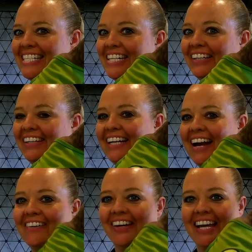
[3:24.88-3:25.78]
chilling
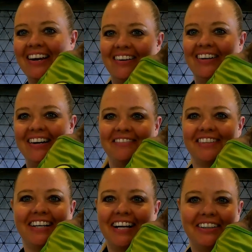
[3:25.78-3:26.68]
out in our
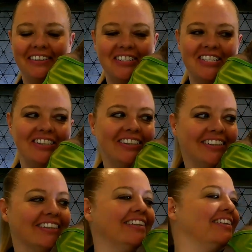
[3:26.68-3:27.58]
avocado
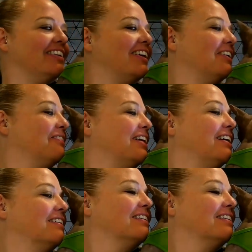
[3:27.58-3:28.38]
shirt, aren't we?